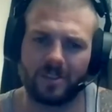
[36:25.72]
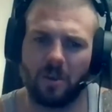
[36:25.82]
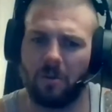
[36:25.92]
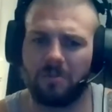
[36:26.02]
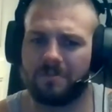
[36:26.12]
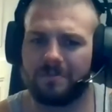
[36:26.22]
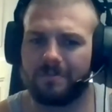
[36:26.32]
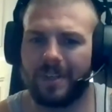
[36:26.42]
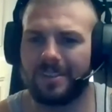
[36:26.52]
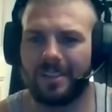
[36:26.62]
So
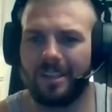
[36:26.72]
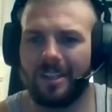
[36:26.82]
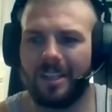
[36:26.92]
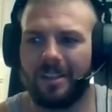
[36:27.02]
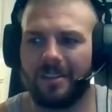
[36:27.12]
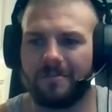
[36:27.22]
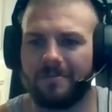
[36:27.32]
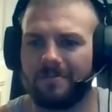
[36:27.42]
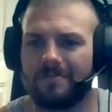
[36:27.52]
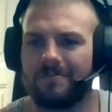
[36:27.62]
basically,
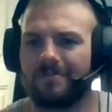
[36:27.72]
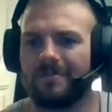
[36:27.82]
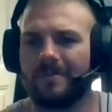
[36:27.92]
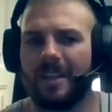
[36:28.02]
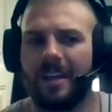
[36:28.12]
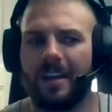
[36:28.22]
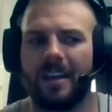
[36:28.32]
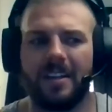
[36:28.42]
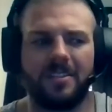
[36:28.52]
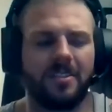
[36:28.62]

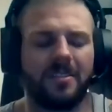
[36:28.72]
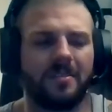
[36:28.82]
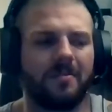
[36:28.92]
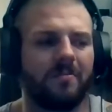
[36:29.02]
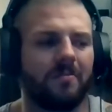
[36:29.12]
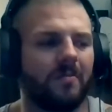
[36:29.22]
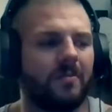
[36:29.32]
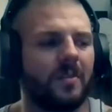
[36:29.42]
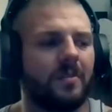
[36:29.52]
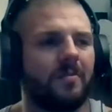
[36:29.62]
he's just
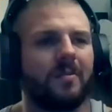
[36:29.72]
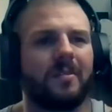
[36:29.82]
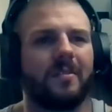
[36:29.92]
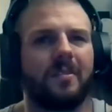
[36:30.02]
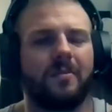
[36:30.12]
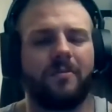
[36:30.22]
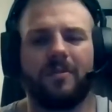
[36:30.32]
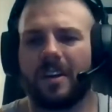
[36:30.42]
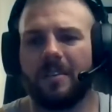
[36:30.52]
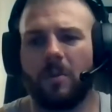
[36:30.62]

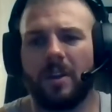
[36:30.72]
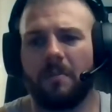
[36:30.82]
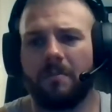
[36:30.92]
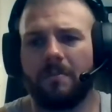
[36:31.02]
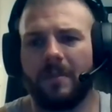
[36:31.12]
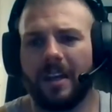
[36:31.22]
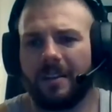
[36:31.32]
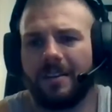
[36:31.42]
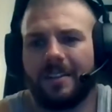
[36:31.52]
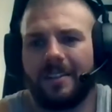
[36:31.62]
fucking with them. Like,